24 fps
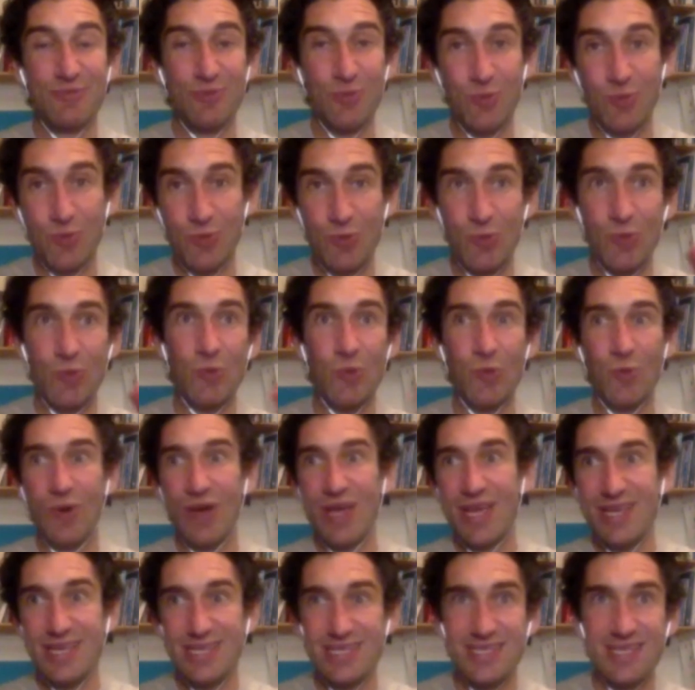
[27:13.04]

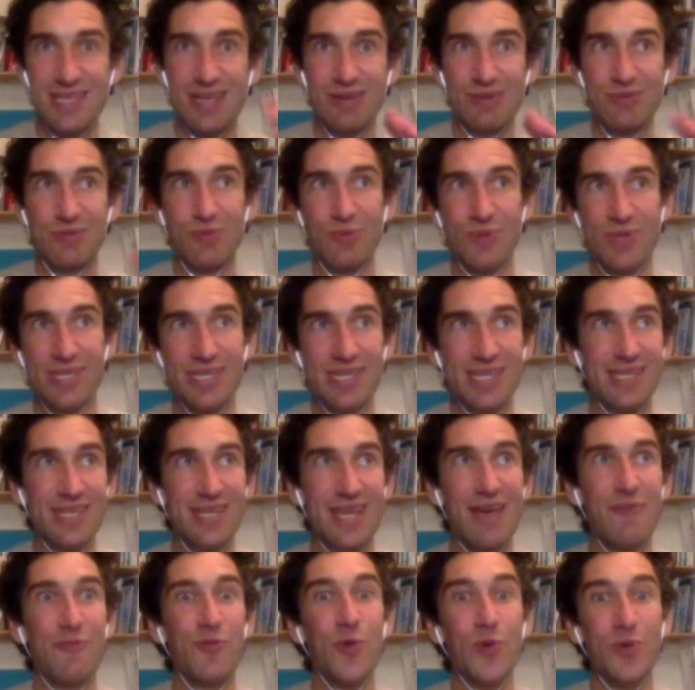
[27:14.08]
ways that we need
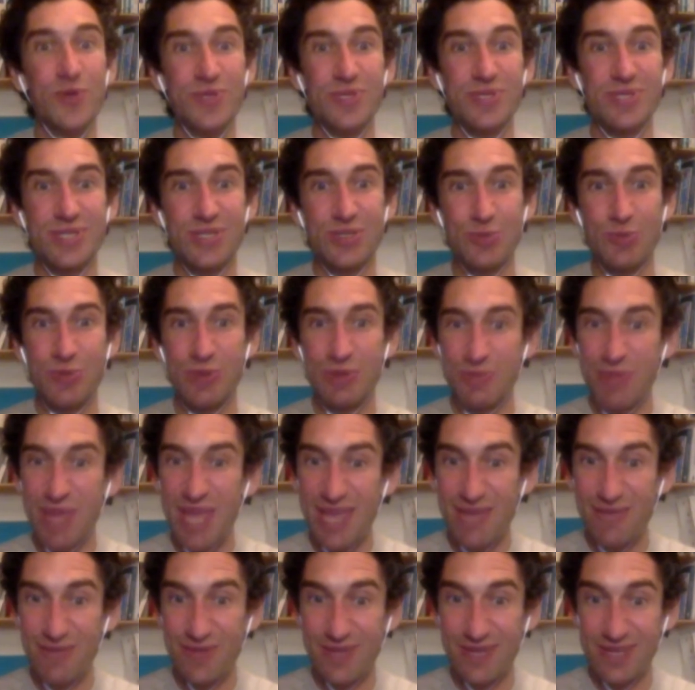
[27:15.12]
everyone to be
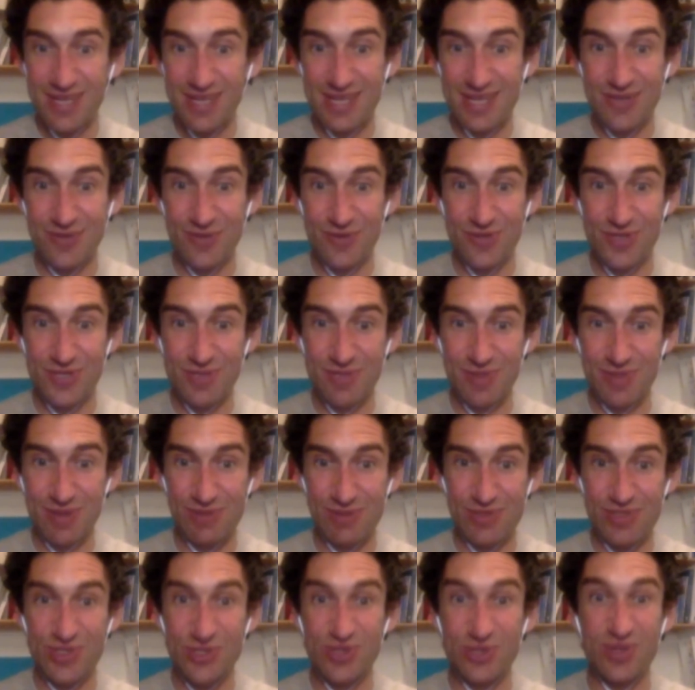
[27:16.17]
behaving in order to be able
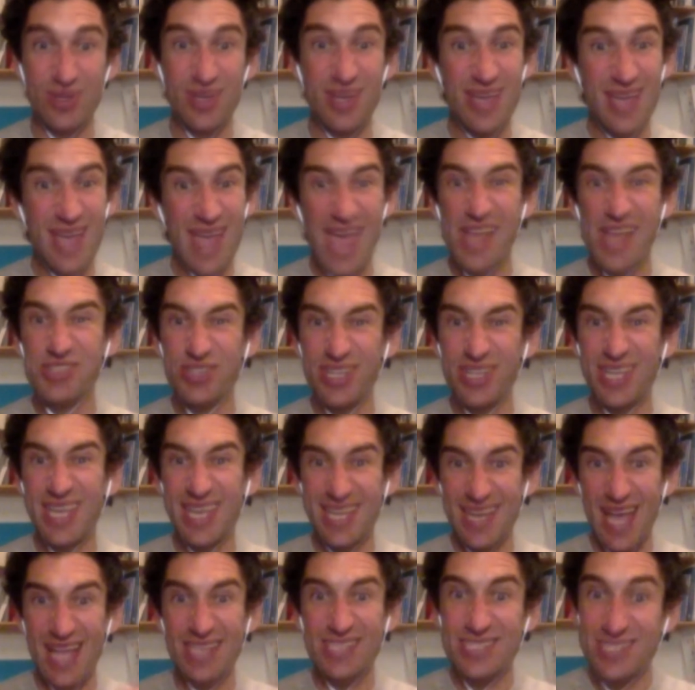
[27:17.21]
to educate
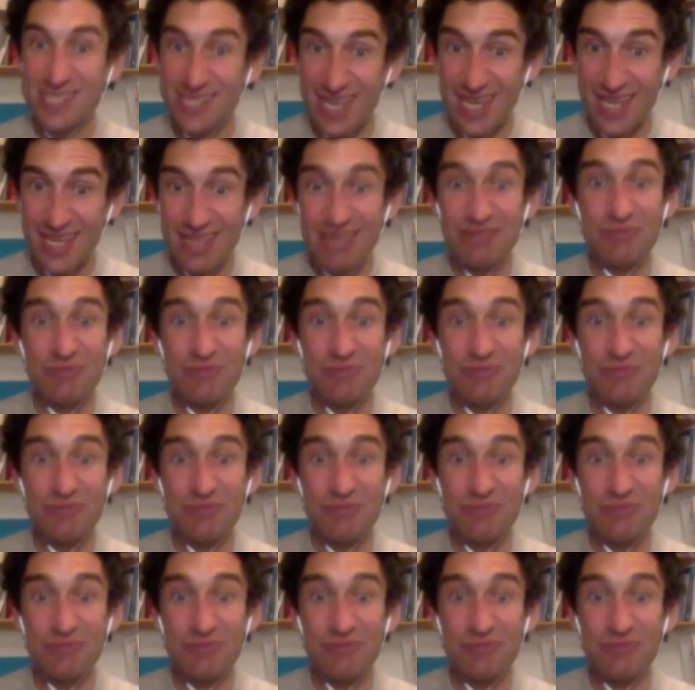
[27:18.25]
at scale,